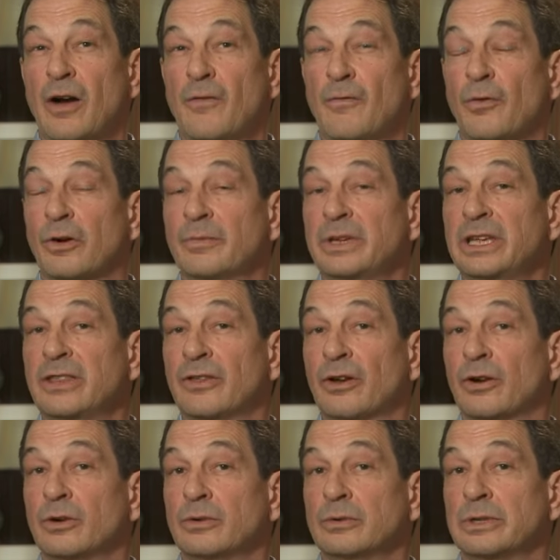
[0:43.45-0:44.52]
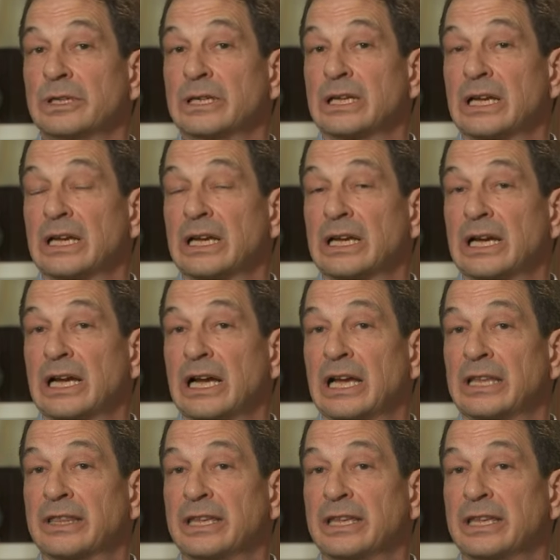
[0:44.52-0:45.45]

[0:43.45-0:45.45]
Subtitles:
For me, though, I